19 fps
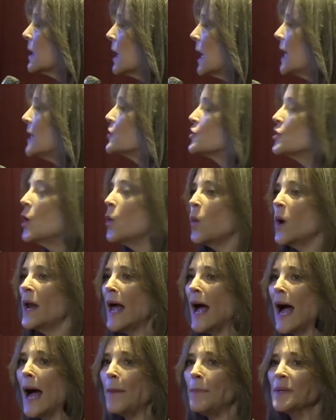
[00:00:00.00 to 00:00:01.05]
And so what
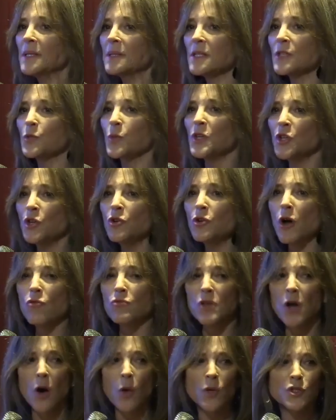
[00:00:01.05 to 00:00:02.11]
happens is, when you don't
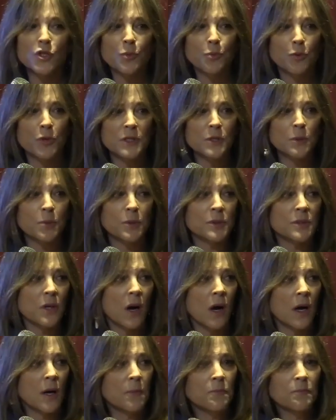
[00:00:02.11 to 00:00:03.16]
know what your principles
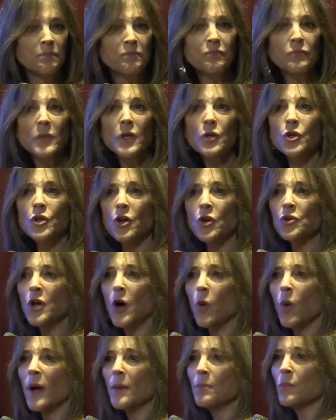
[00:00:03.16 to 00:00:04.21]
are, you don't
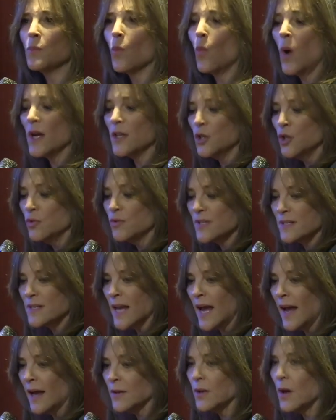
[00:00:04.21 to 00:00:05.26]
know what you
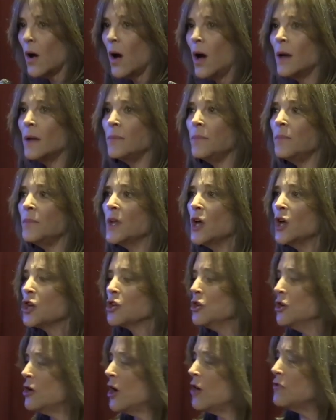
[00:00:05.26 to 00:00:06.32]
stand on,
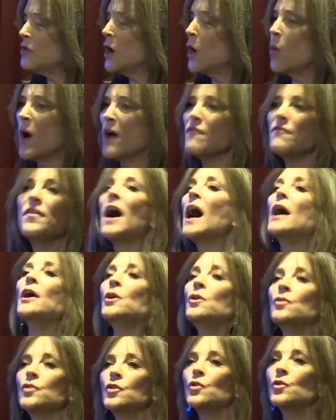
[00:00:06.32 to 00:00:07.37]
you don't know what
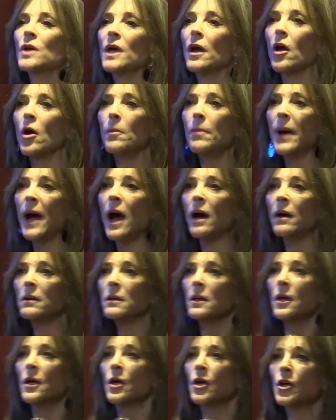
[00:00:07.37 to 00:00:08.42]
values you care about,
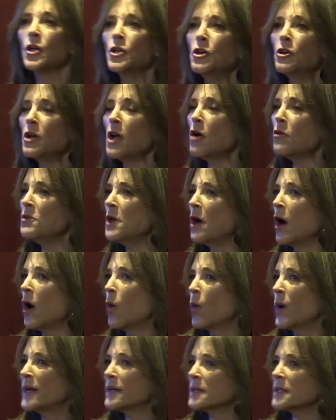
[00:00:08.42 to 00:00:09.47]
you don't know
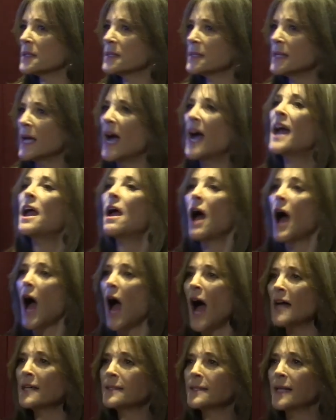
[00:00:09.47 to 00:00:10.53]
when to say,
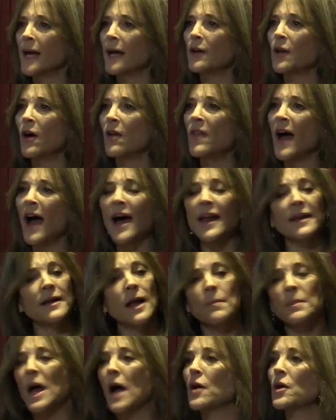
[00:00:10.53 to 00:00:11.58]
I stand on that and
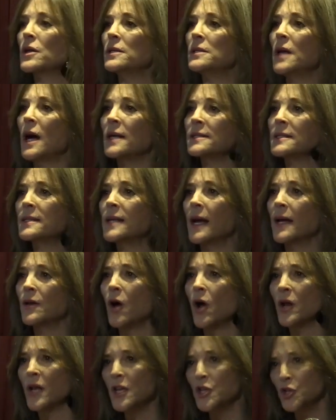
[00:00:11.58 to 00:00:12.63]
I'm not going to not stand
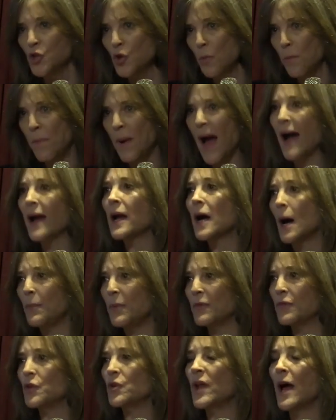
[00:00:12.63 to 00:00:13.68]
on it, and you back up
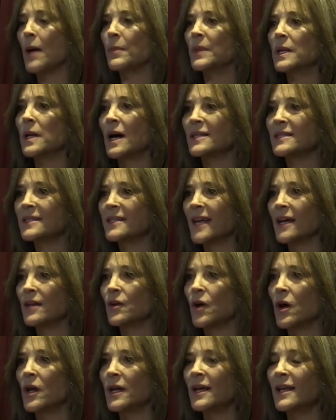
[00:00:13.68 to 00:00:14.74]
if you'd have me not stand
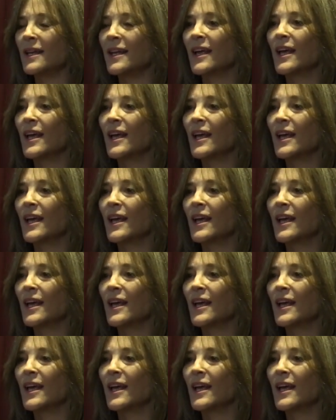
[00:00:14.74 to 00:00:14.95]
on it,